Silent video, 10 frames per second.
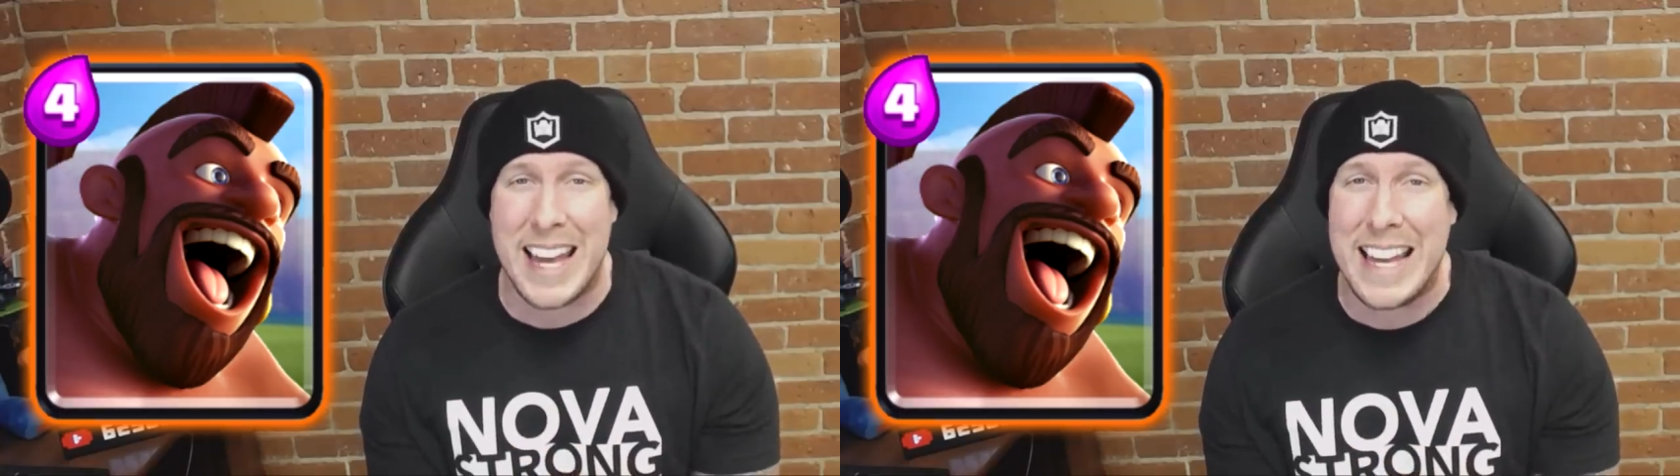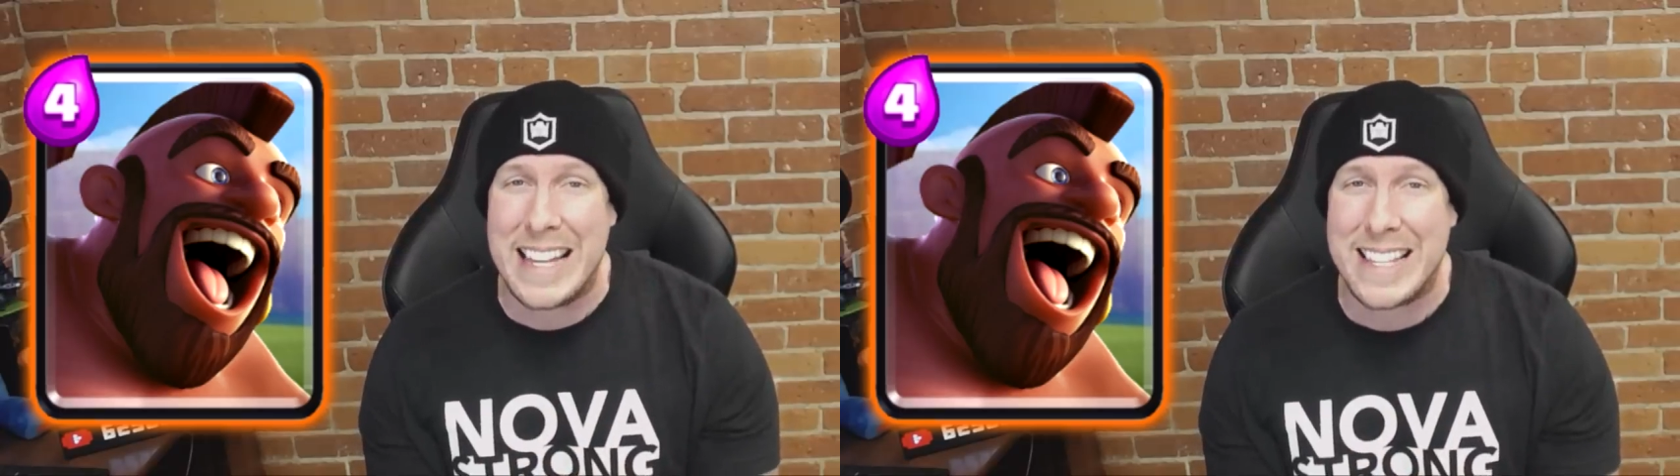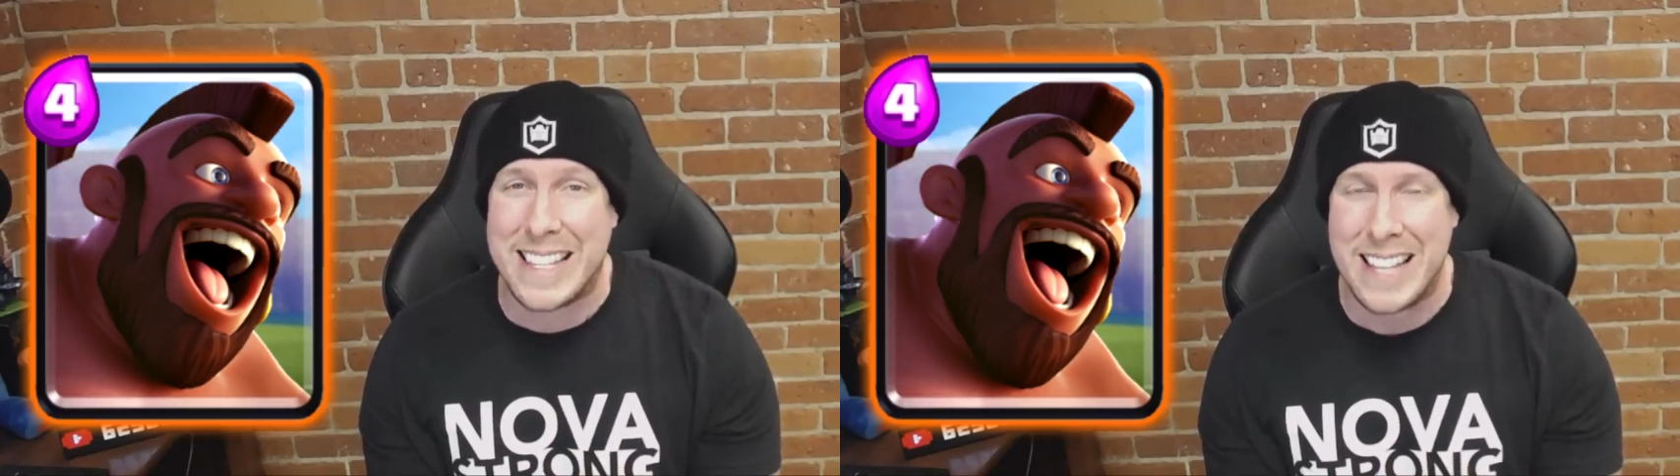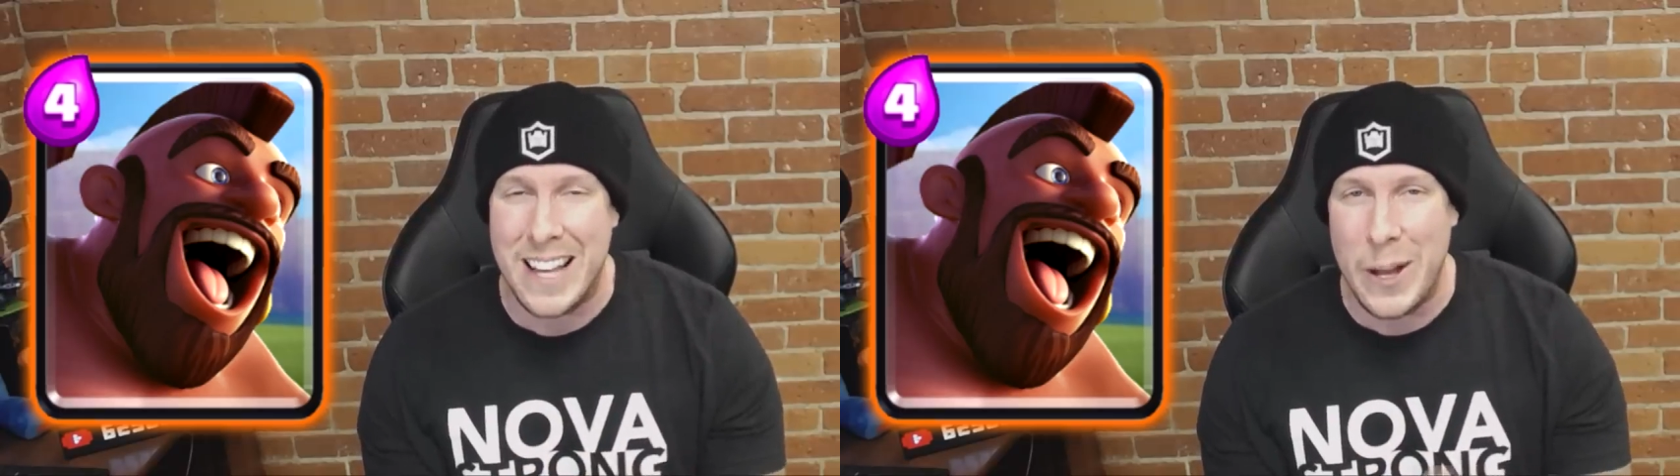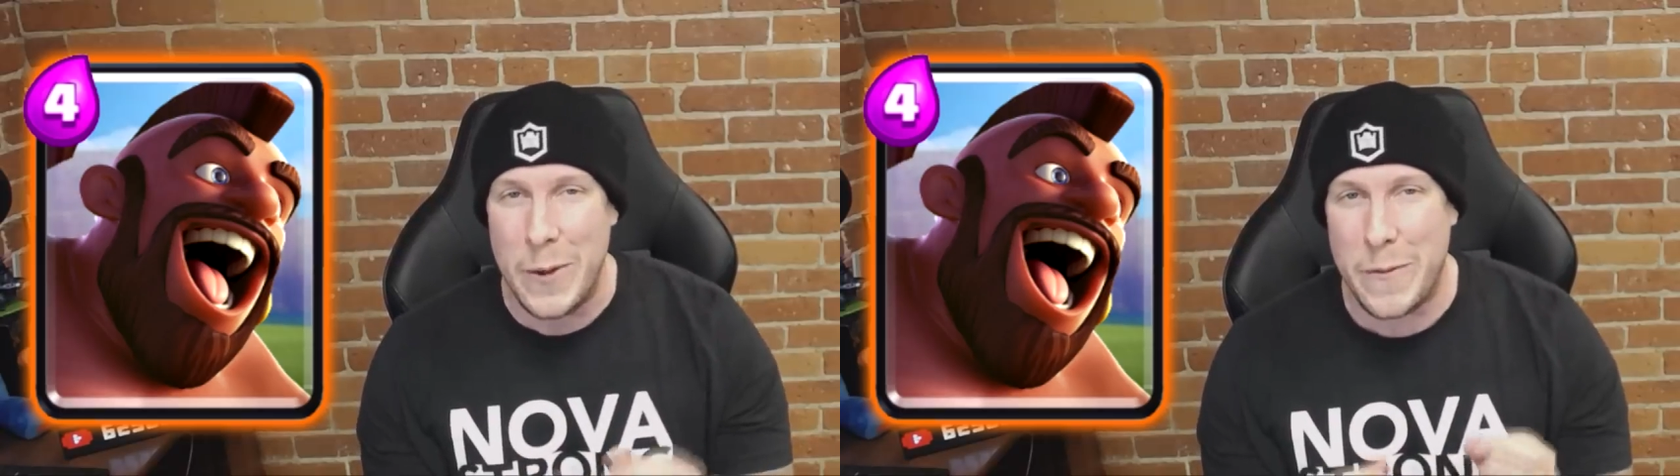is
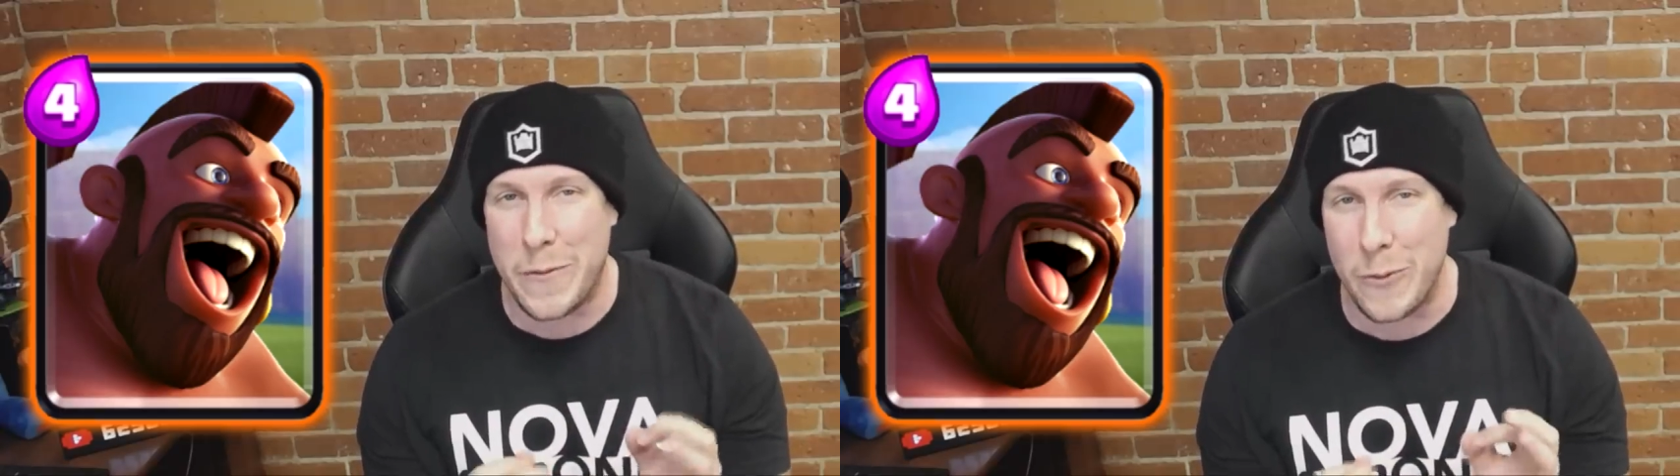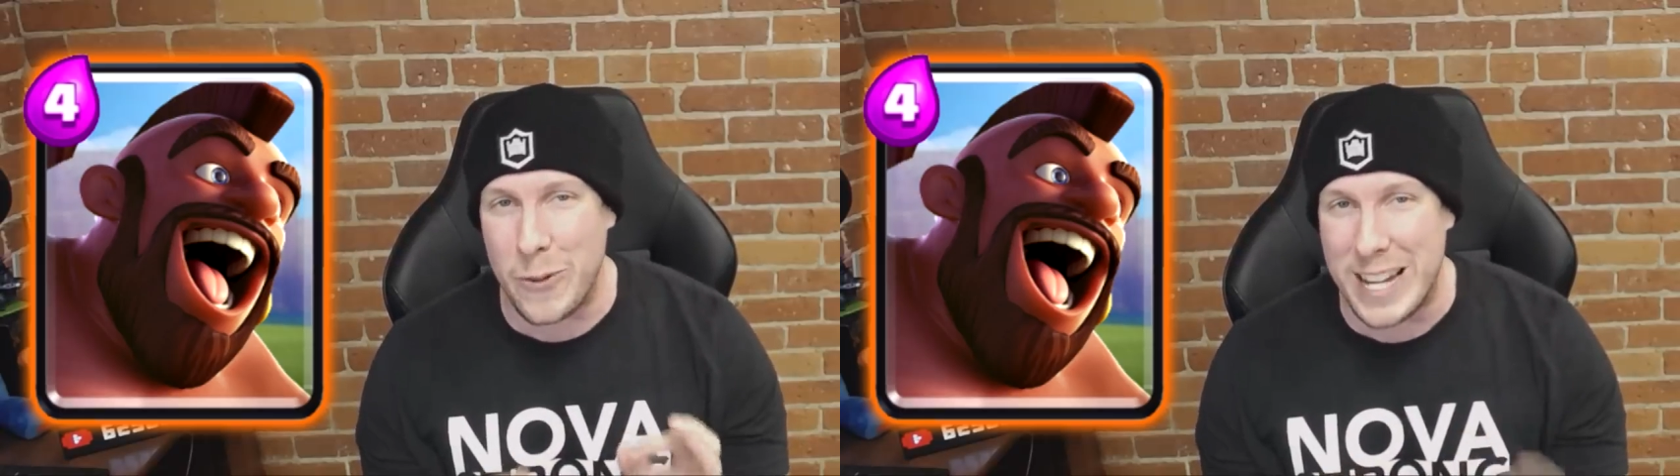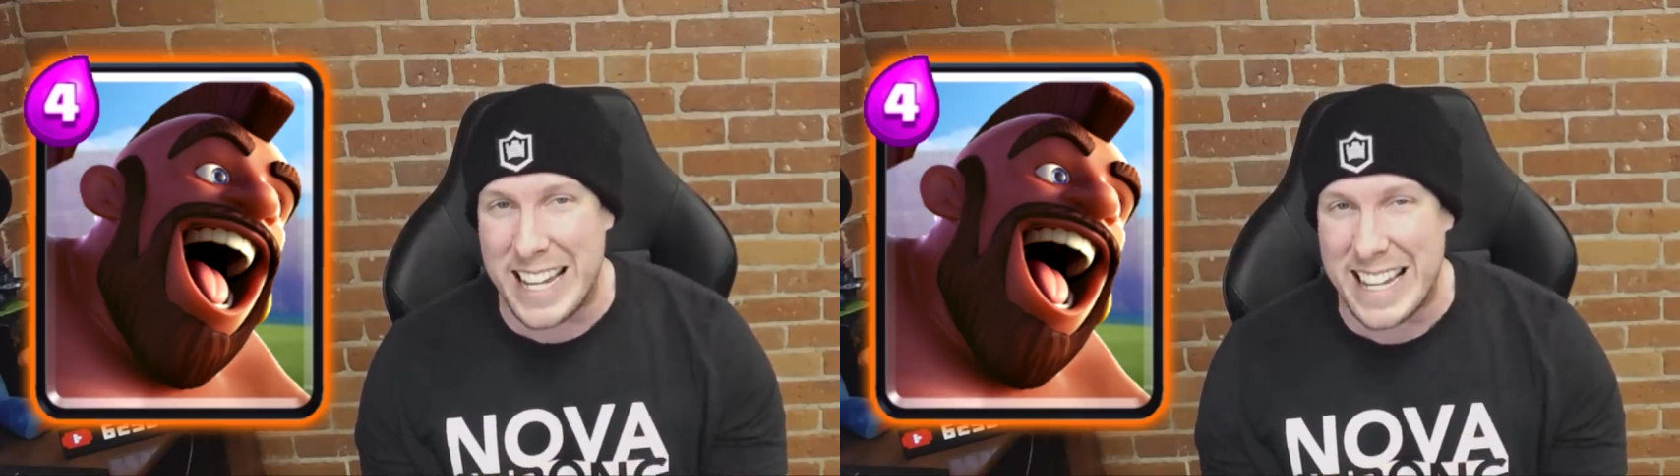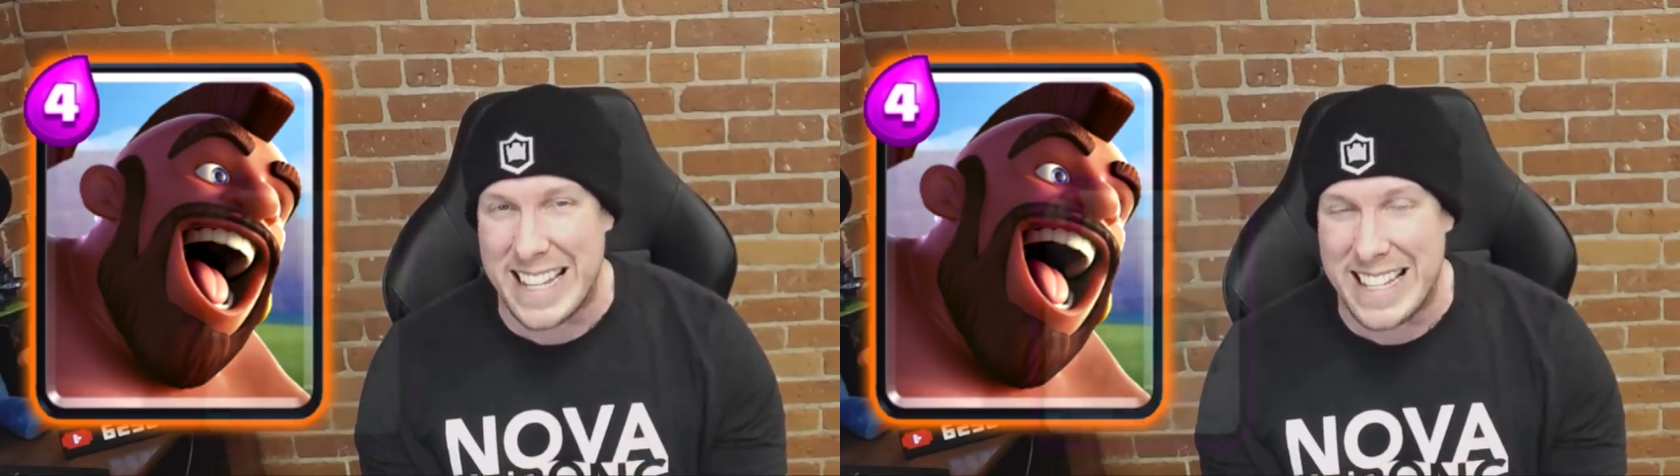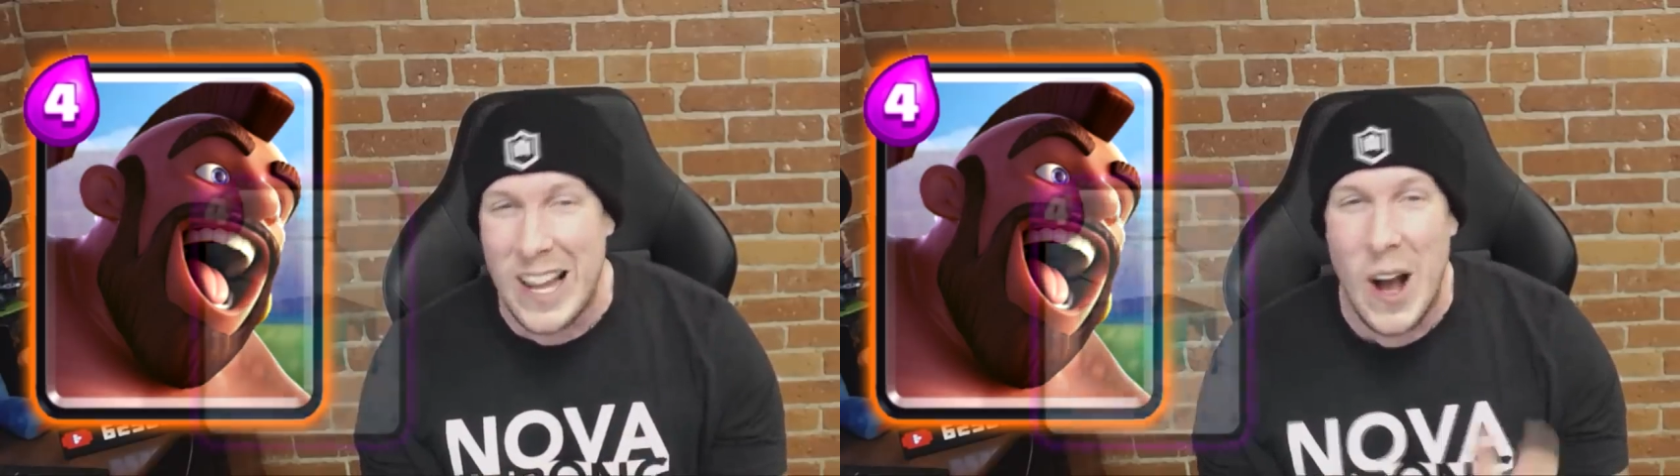
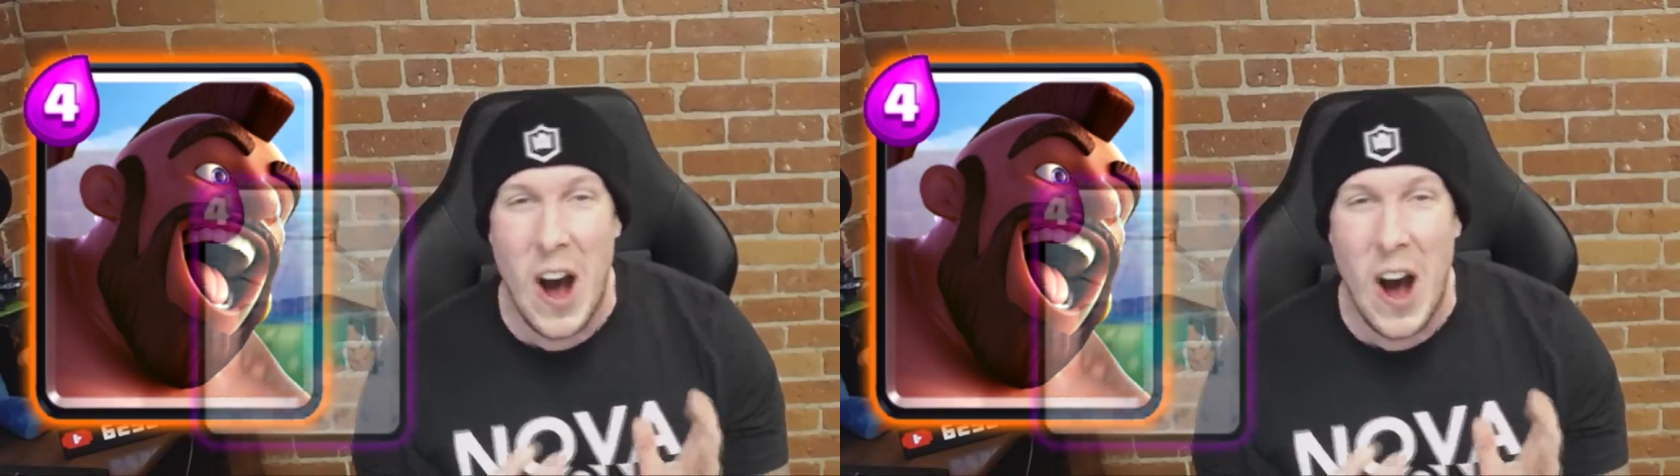Freeze.